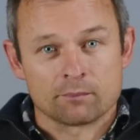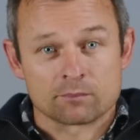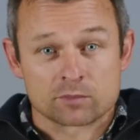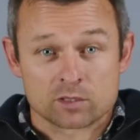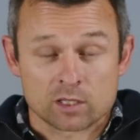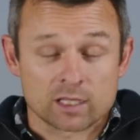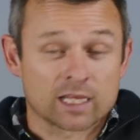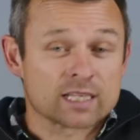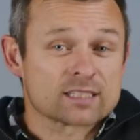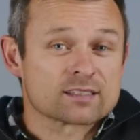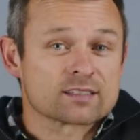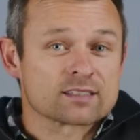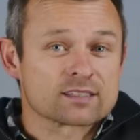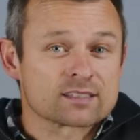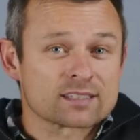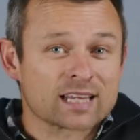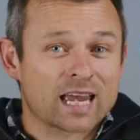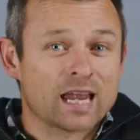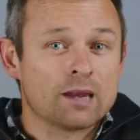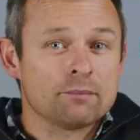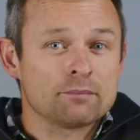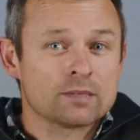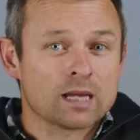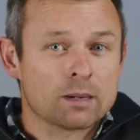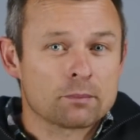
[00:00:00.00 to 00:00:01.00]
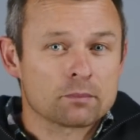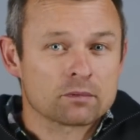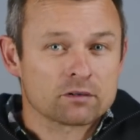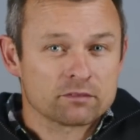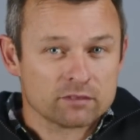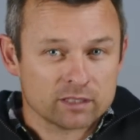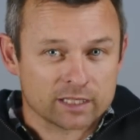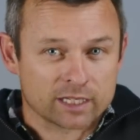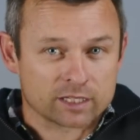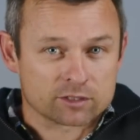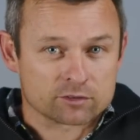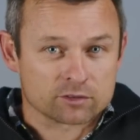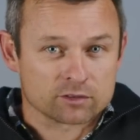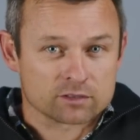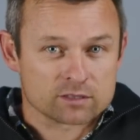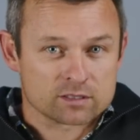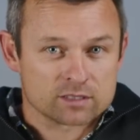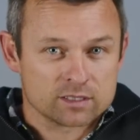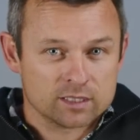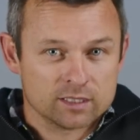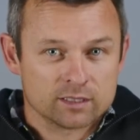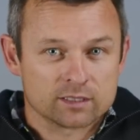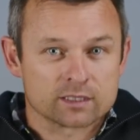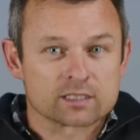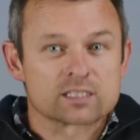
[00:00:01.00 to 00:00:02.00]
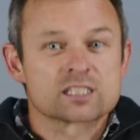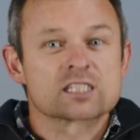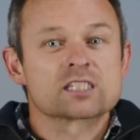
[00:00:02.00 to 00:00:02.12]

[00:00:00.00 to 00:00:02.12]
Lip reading: So that's the same number of electrons need to